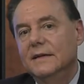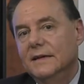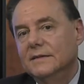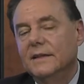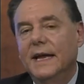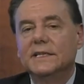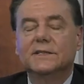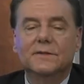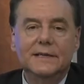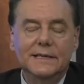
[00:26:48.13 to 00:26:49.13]
in the
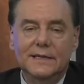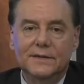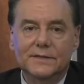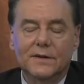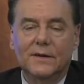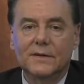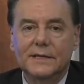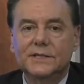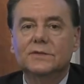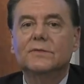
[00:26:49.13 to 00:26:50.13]
last 30 years are
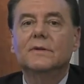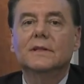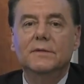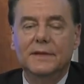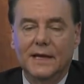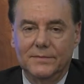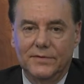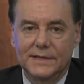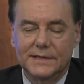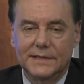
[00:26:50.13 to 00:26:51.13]
historically without
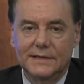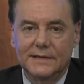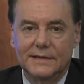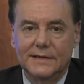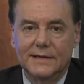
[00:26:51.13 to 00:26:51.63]
precedent.